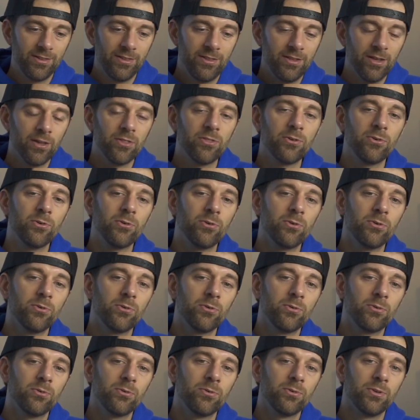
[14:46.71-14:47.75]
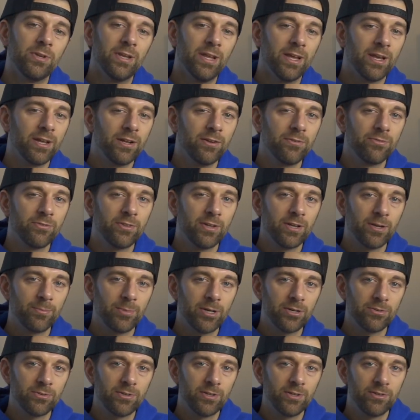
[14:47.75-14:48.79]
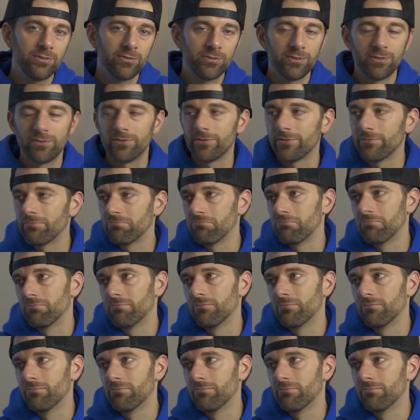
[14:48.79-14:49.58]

The other negative thing about this that's